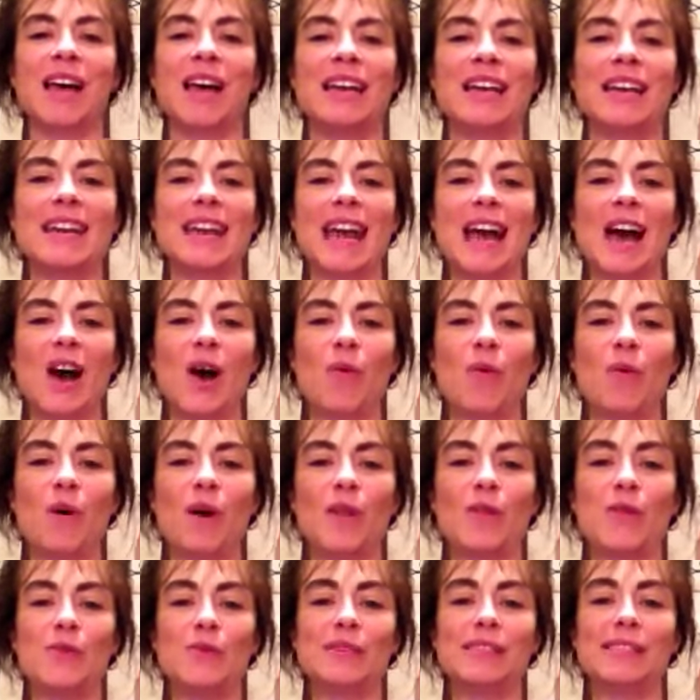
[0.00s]
Now, one
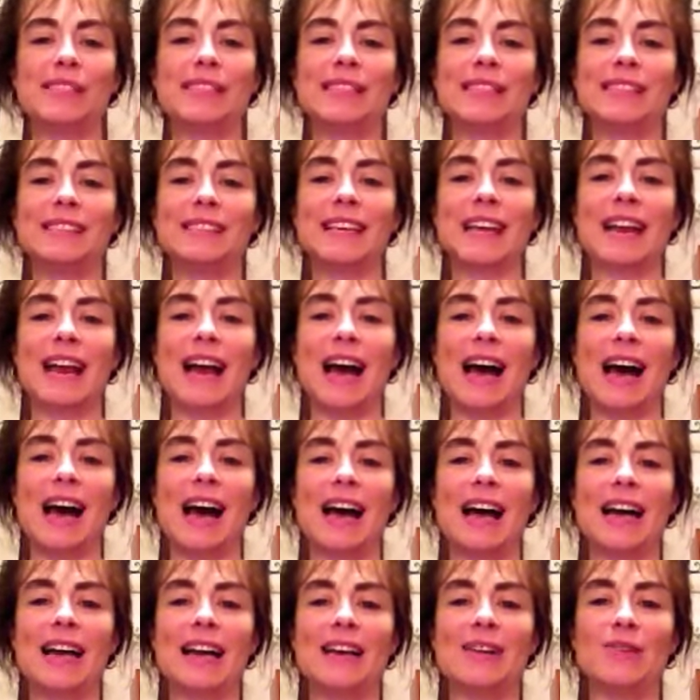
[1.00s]
of the reasons that
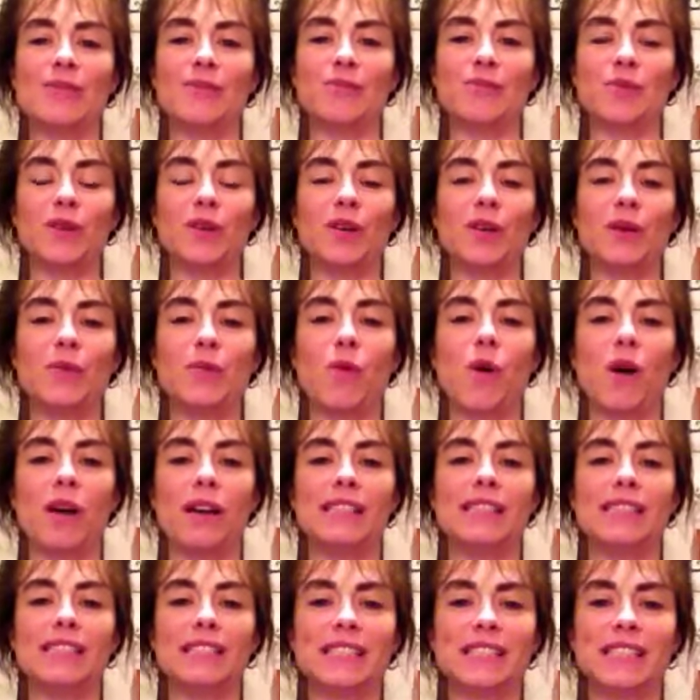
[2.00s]
I really
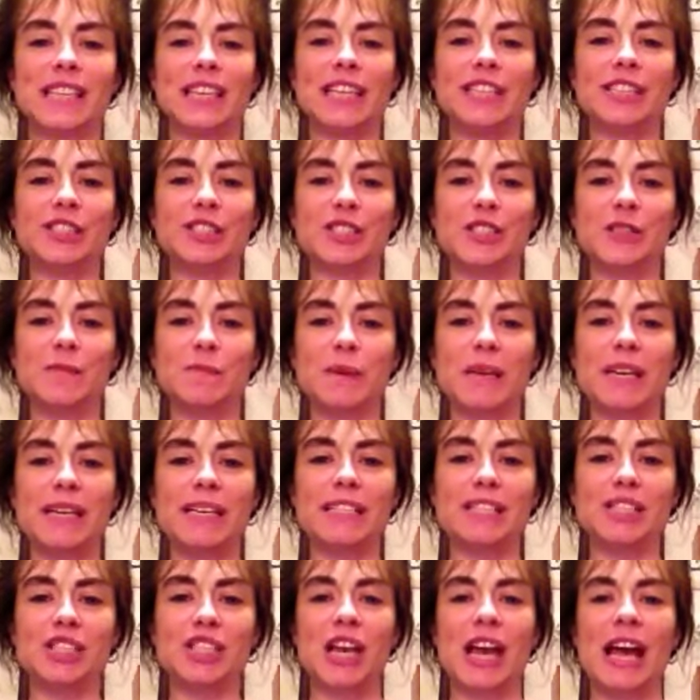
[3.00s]
wanted to teach
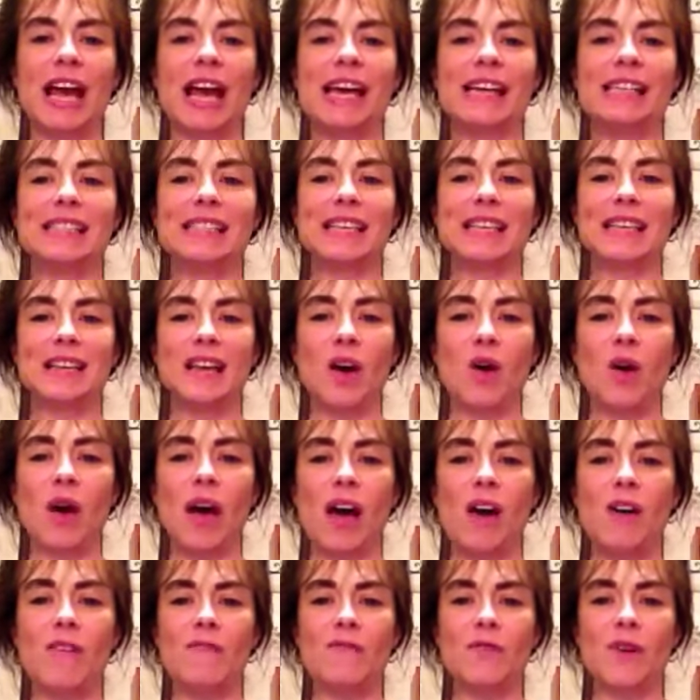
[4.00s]
speech is I know
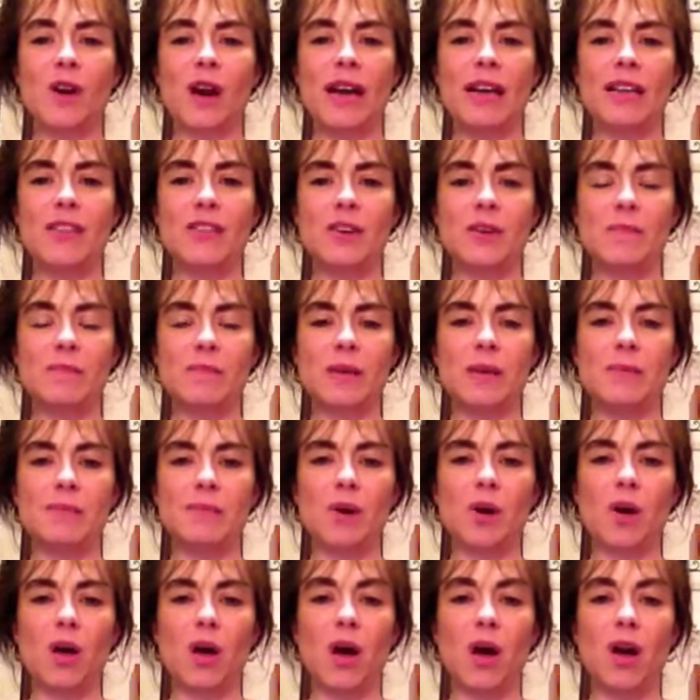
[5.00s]
how afraid that
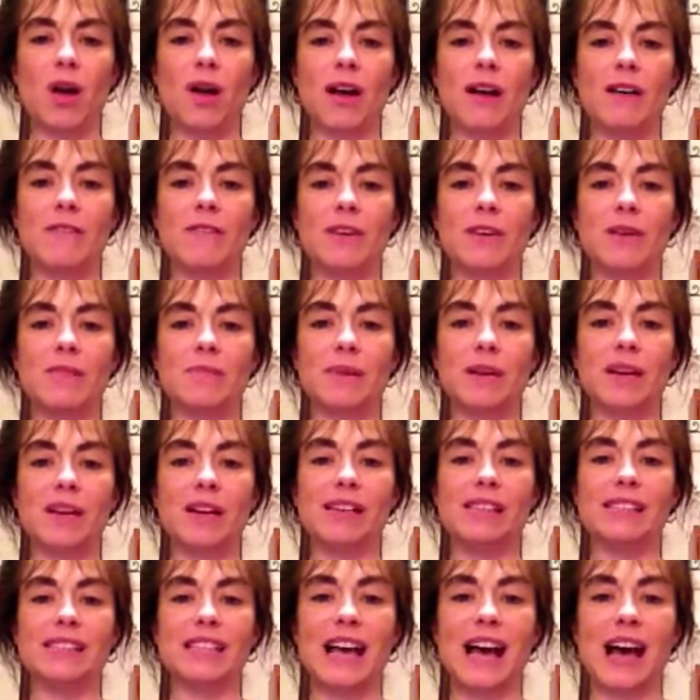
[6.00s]
people are of it,
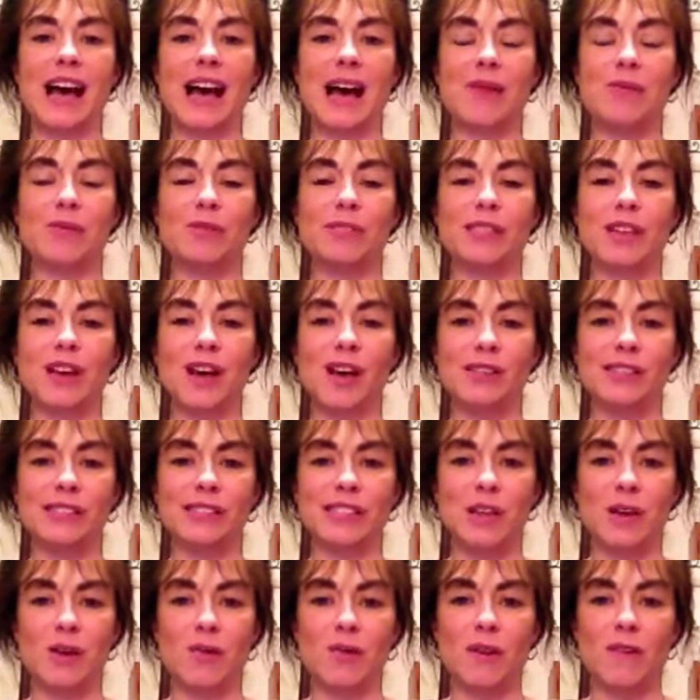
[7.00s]
because I was
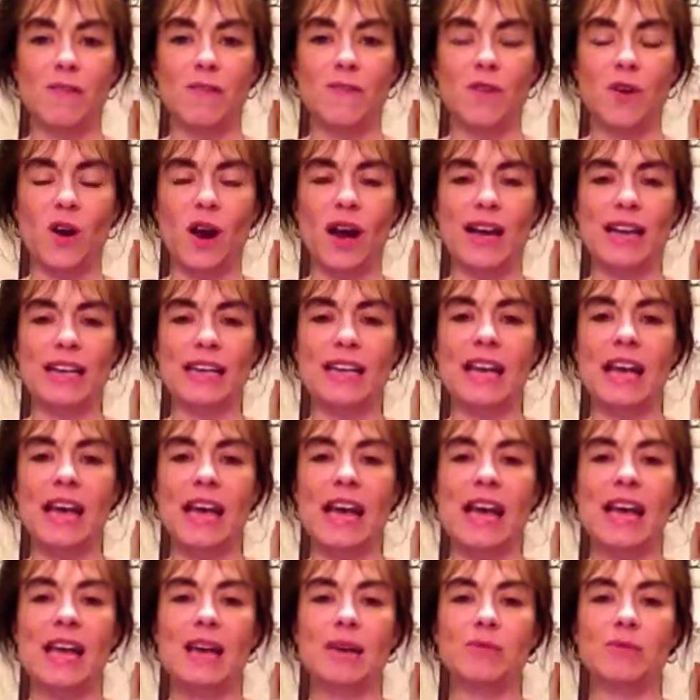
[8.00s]
also afraid.
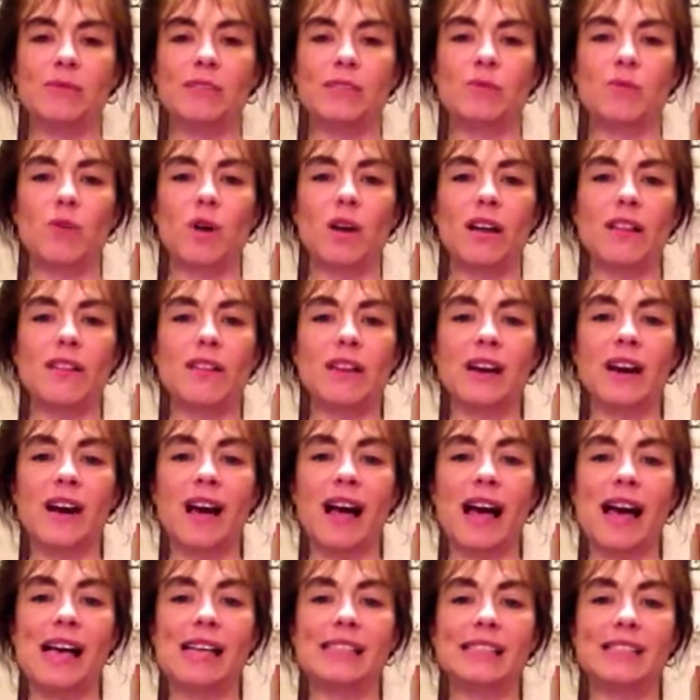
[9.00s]
It was one of the
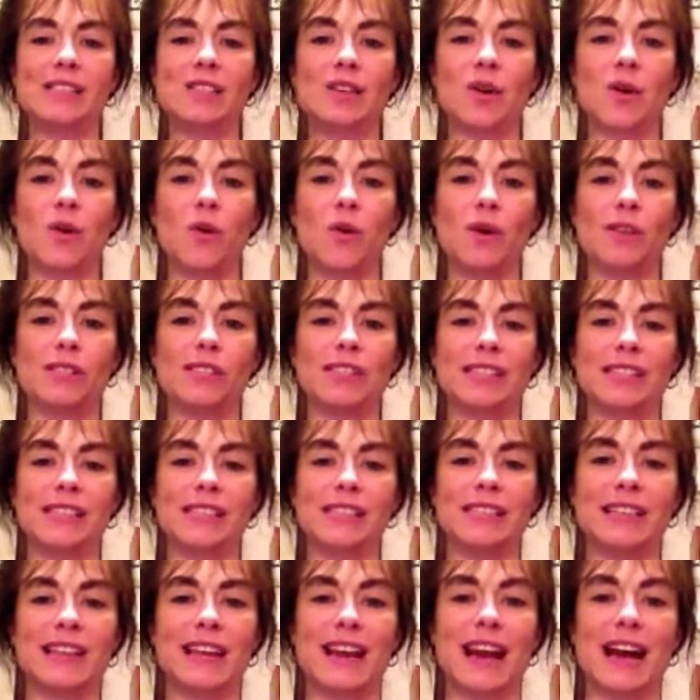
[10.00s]
last
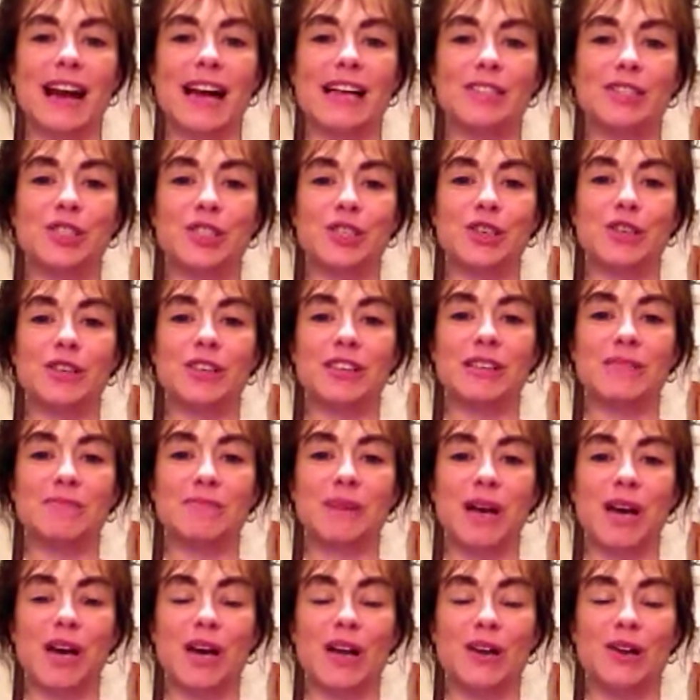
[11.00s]
courses that I took in
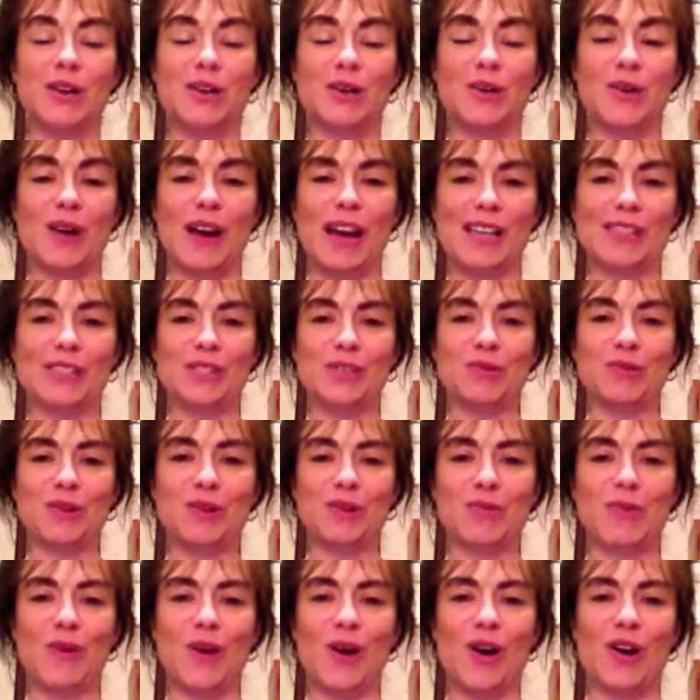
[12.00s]
my
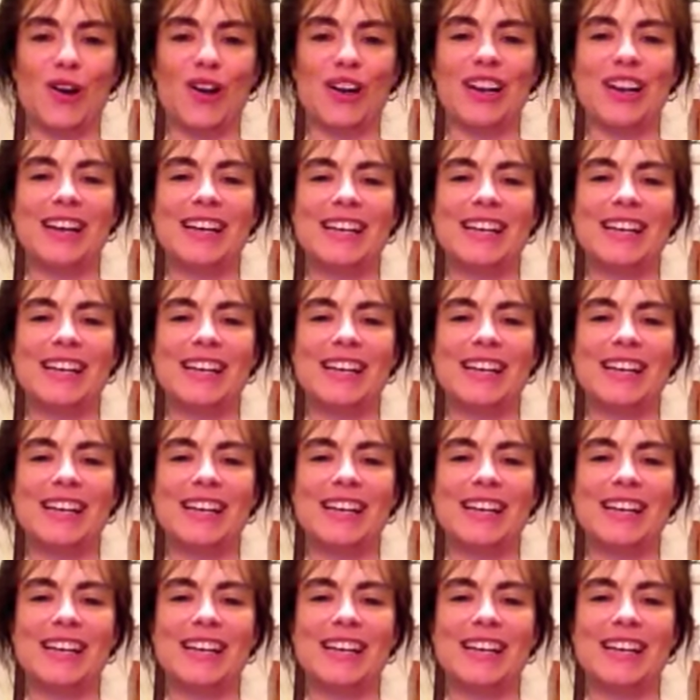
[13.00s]
undergraduate work.